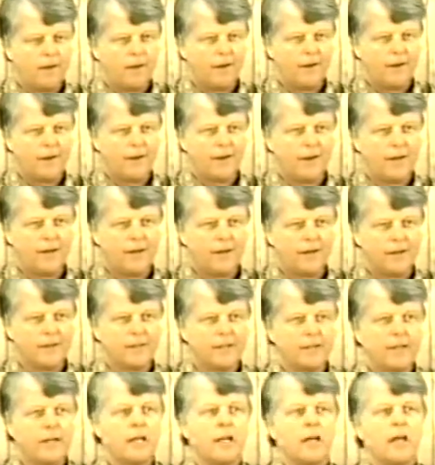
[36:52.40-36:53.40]
Uh,
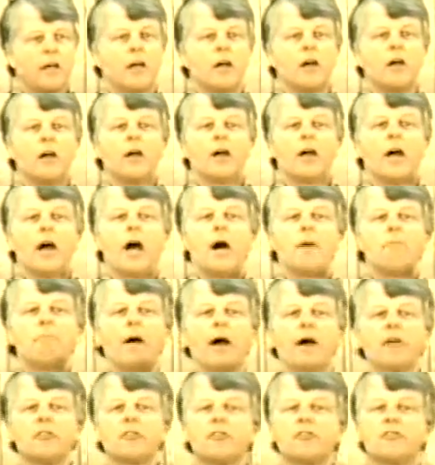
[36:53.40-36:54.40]

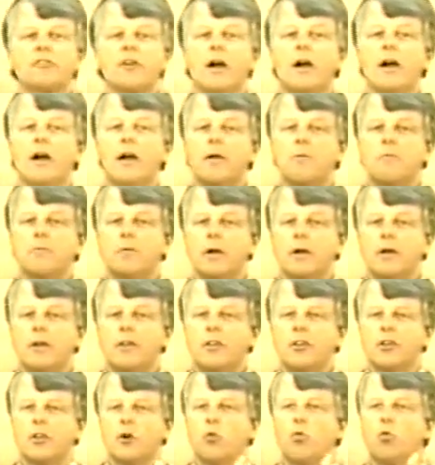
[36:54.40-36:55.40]
about the time
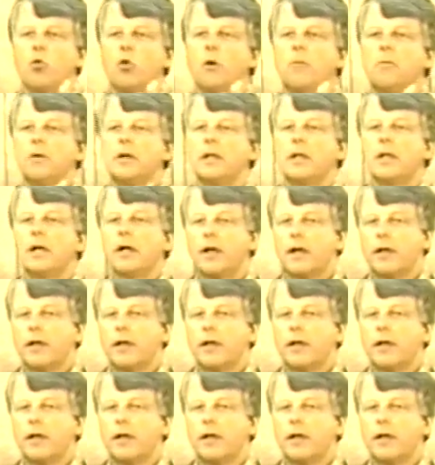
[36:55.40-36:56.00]
the woman,